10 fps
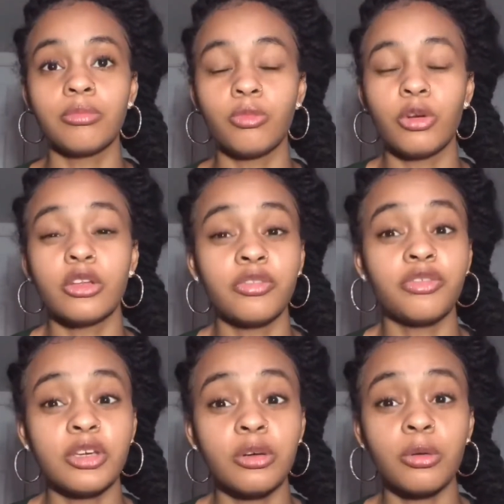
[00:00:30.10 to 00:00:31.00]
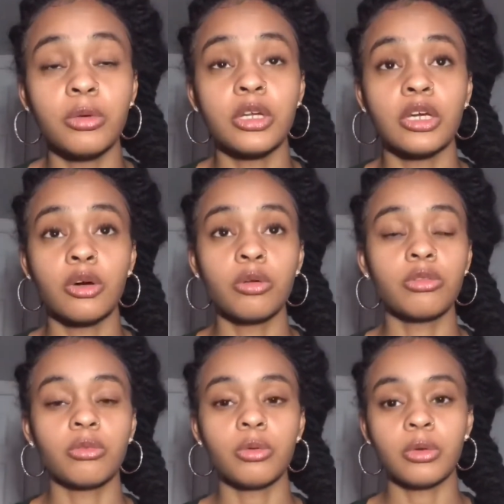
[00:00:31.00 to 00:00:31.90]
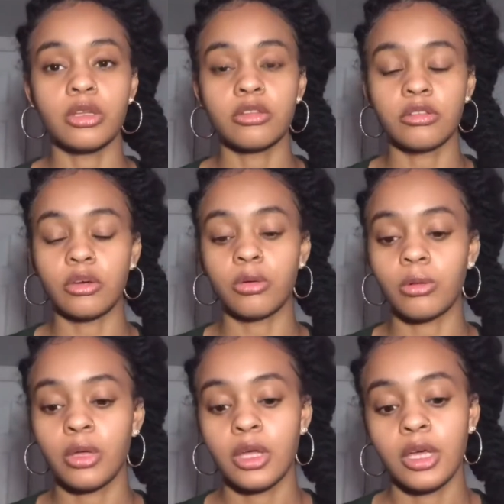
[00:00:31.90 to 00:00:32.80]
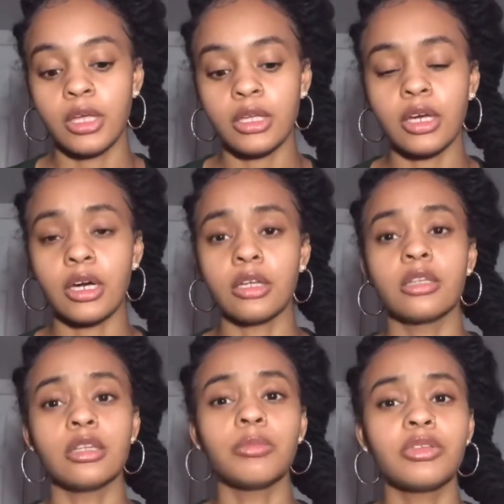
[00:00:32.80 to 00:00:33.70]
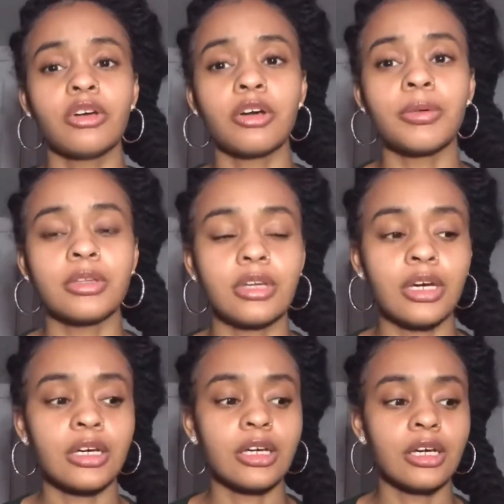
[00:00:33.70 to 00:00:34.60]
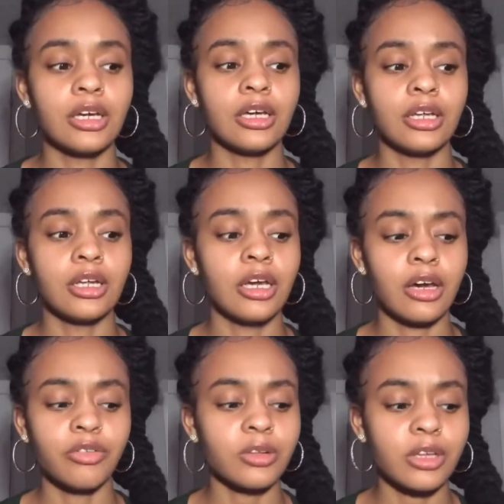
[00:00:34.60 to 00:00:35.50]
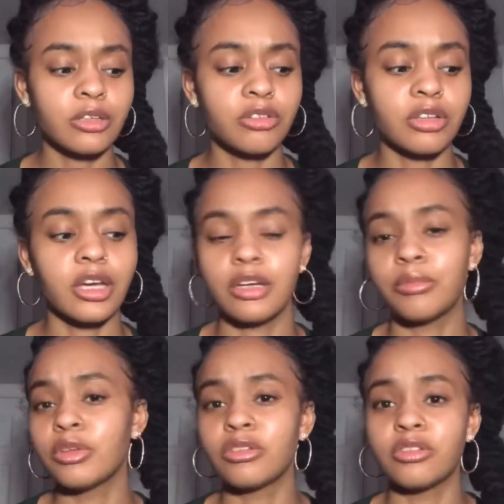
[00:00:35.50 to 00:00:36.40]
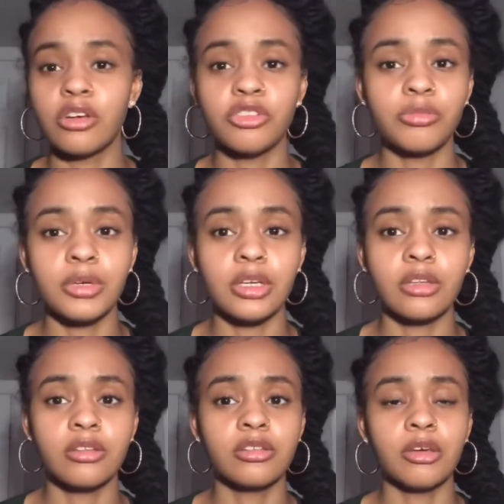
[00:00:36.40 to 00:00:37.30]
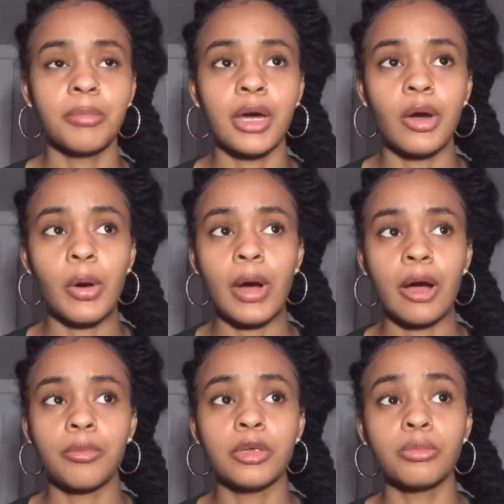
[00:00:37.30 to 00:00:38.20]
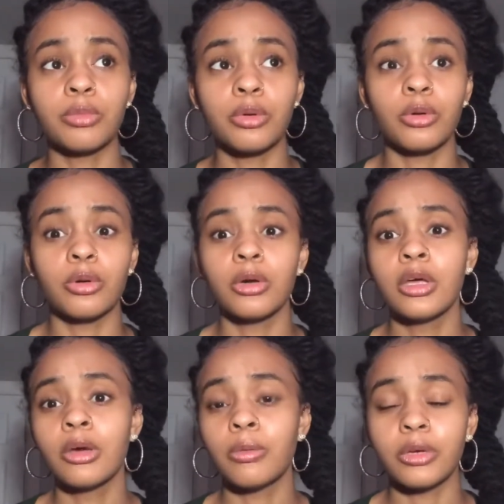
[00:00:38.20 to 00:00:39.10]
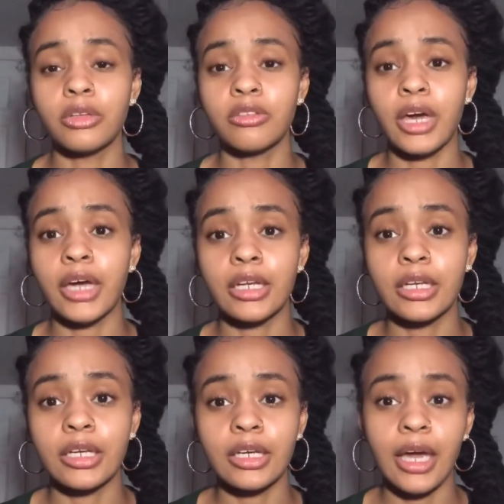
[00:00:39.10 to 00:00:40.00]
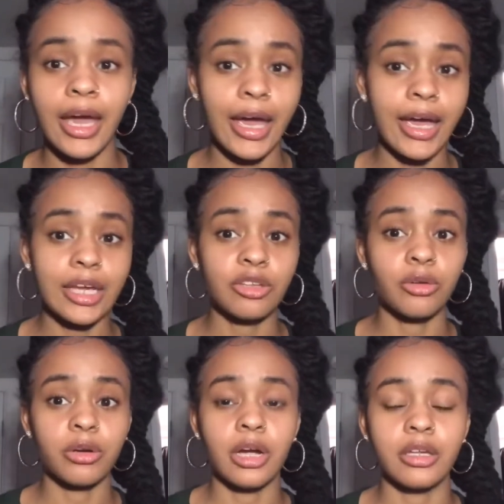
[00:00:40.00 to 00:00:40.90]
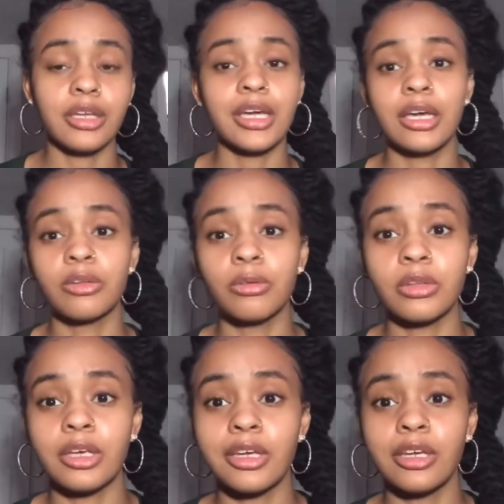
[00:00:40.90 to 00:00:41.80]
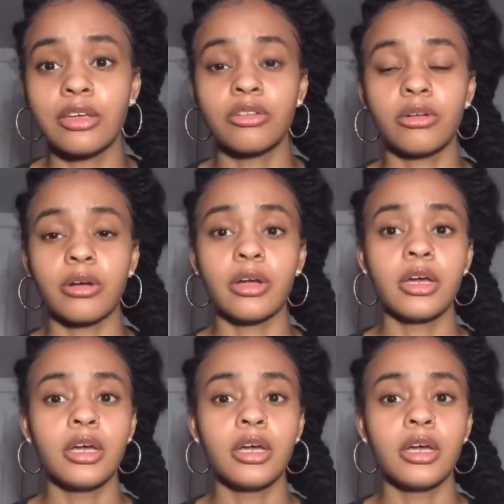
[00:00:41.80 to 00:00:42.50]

really feel when they go through it. So yeah, let me talk about that. And I feel like there's a lot of misjudgments about how people with anxiety act or how they handle things or